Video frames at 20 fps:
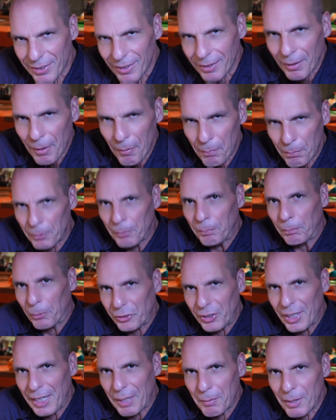
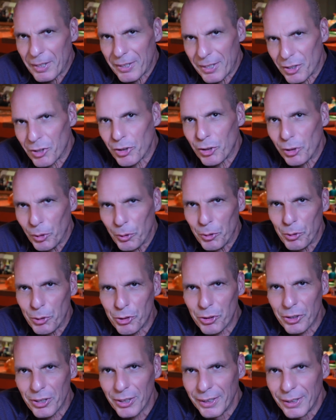a
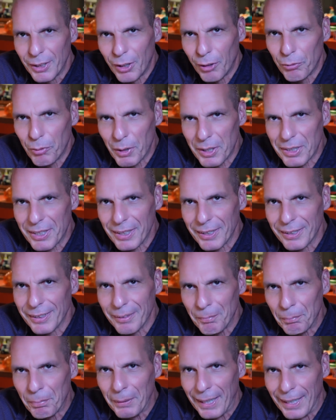stooge of Western
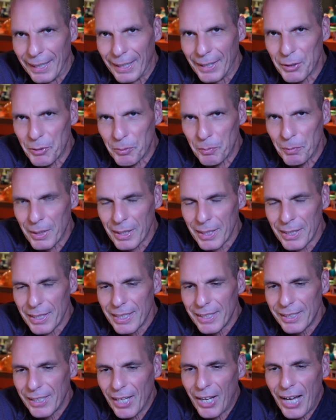imperialism.
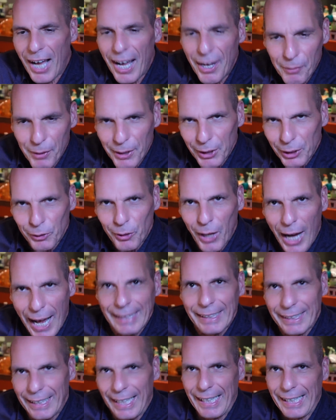Yeah, how are you
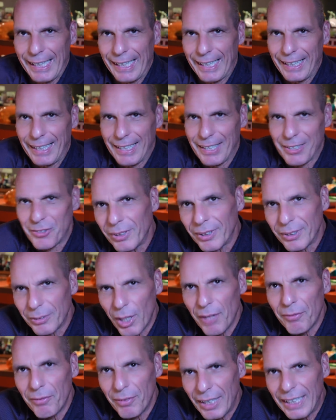handling this? Do
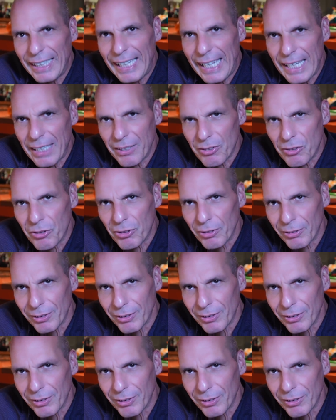you have any hints?